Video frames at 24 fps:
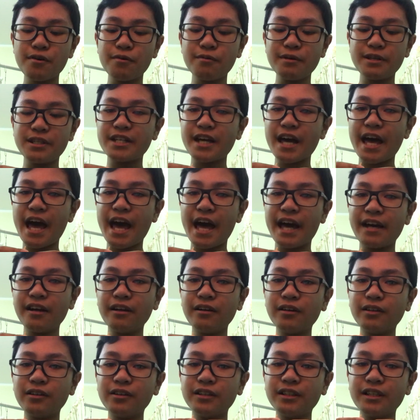which
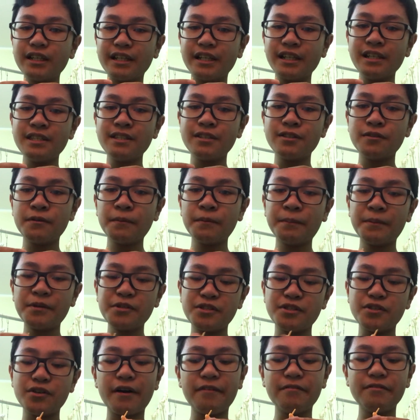angle is
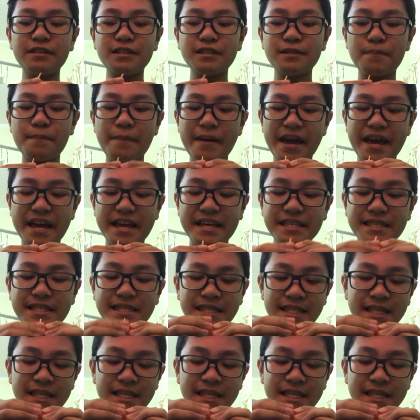supposed to have the space.